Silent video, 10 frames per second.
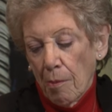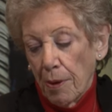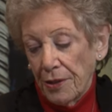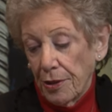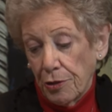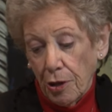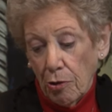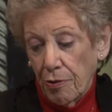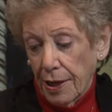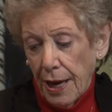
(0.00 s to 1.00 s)
but the,
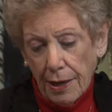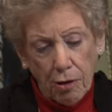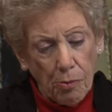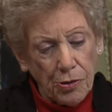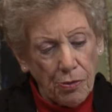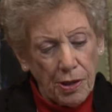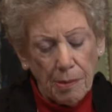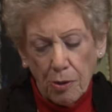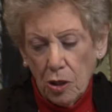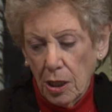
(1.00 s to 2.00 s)
so the catacombs are in
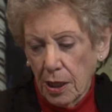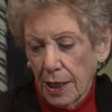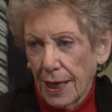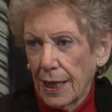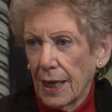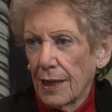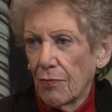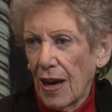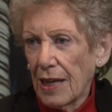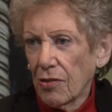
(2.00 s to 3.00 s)
the book,
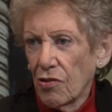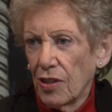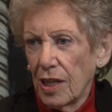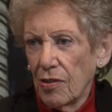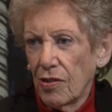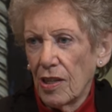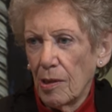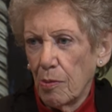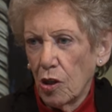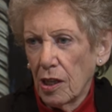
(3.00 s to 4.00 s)
and Vatican City's in
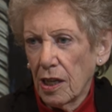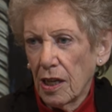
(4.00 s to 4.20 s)
the book,